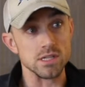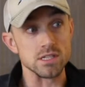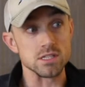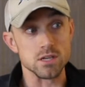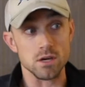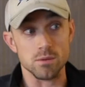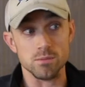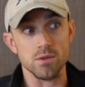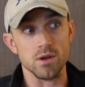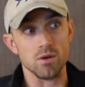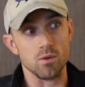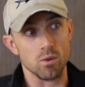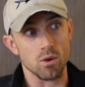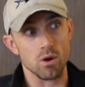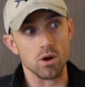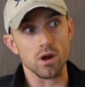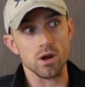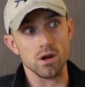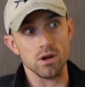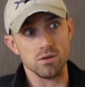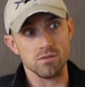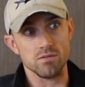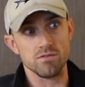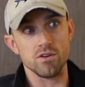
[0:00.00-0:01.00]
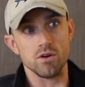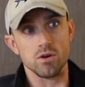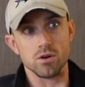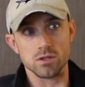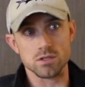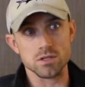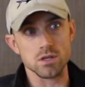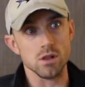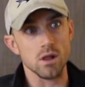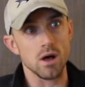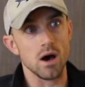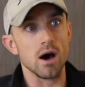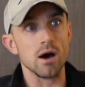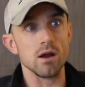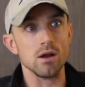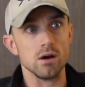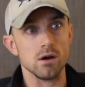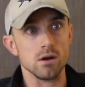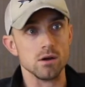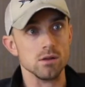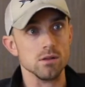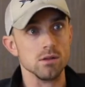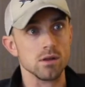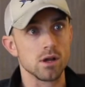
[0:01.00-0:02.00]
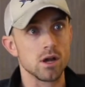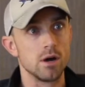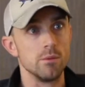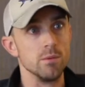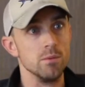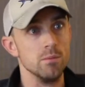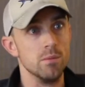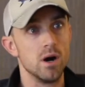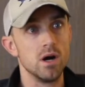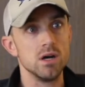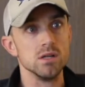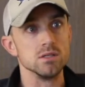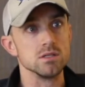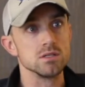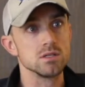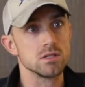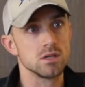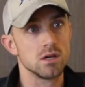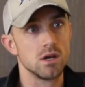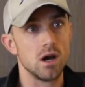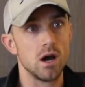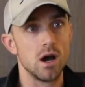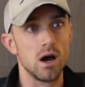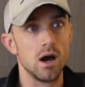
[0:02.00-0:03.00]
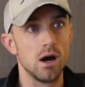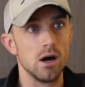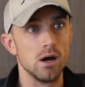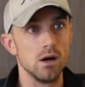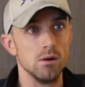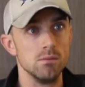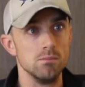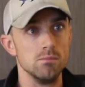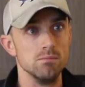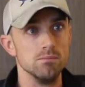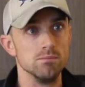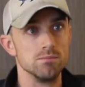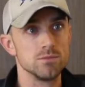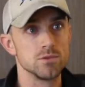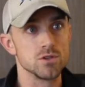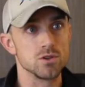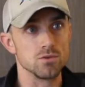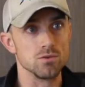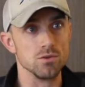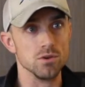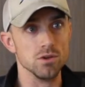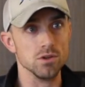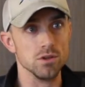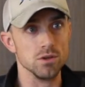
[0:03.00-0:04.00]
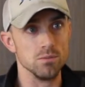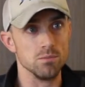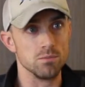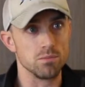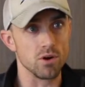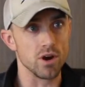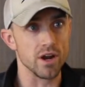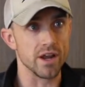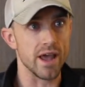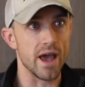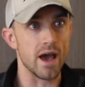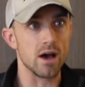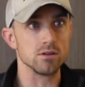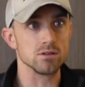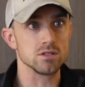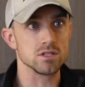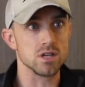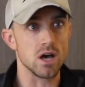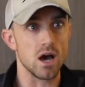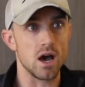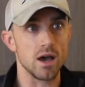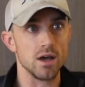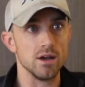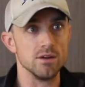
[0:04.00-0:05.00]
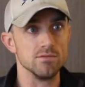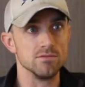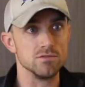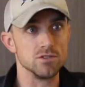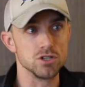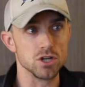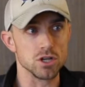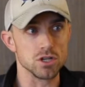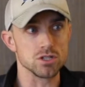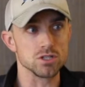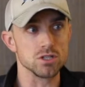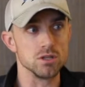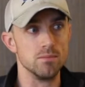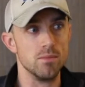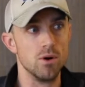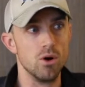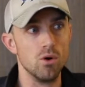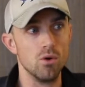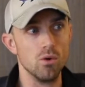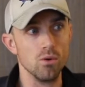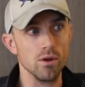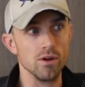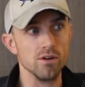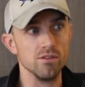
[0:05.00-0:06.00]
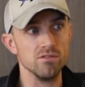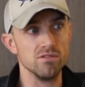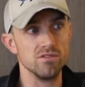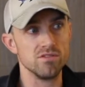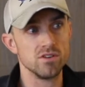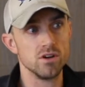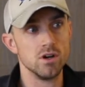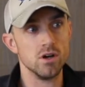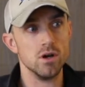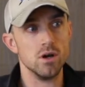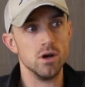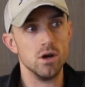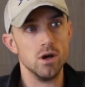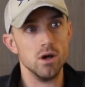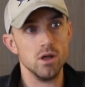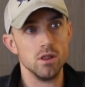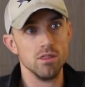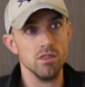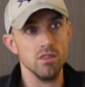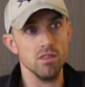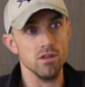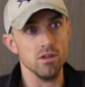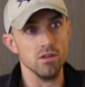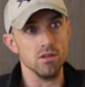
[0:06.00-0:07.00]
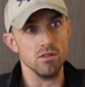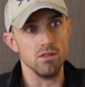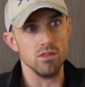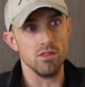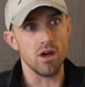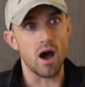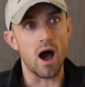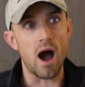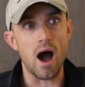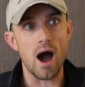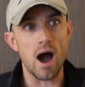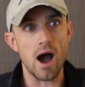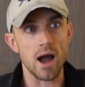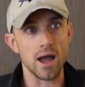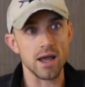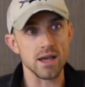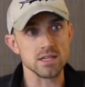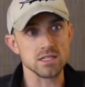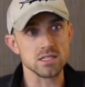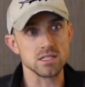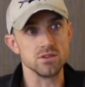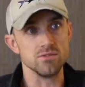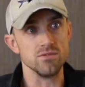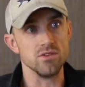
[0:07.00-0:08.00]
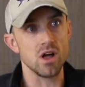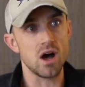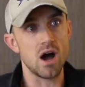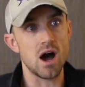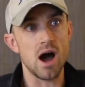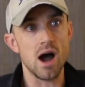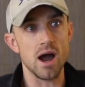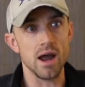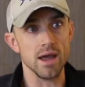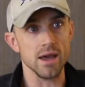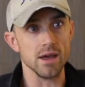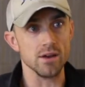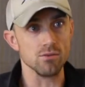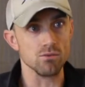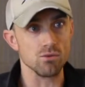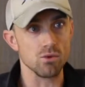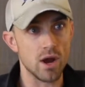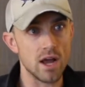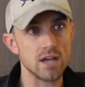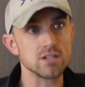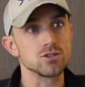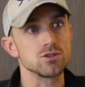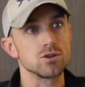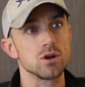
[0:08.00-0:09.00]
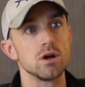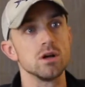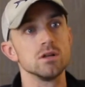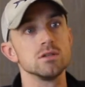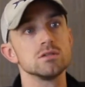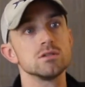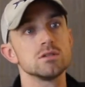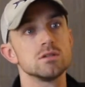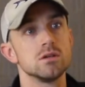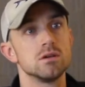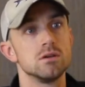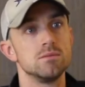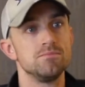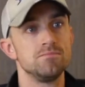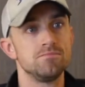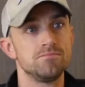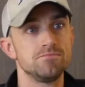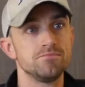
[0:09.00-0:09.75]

and it's something that we're going to focus a lot on in the coming months, to really break outside of just the mold of the highest of the high end restaurants.